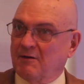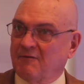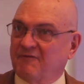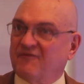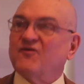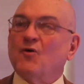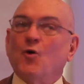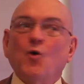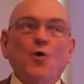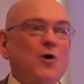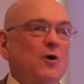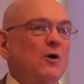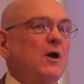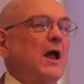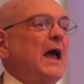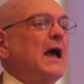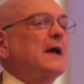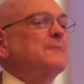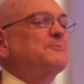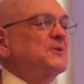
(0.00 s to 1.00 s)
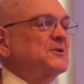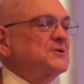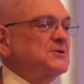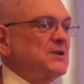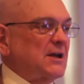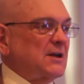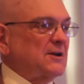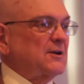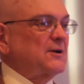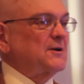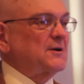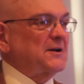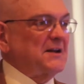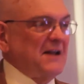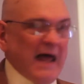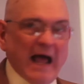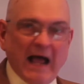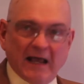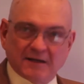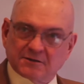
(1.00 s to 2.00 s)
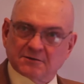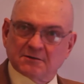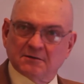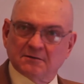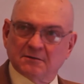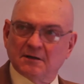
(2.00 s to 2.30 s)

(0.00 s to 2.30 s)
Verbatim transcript: for a particular class.